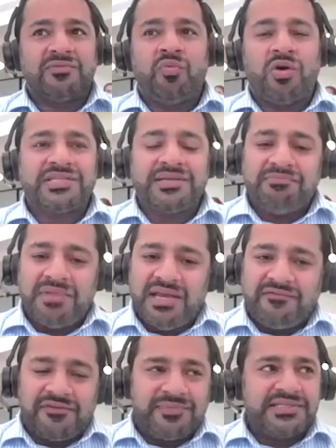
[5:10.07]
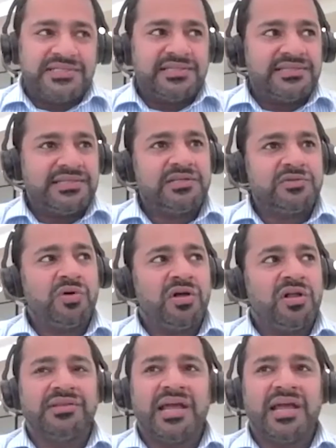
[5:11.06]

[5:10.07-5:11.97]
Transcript: What does it mean for businesses? Well,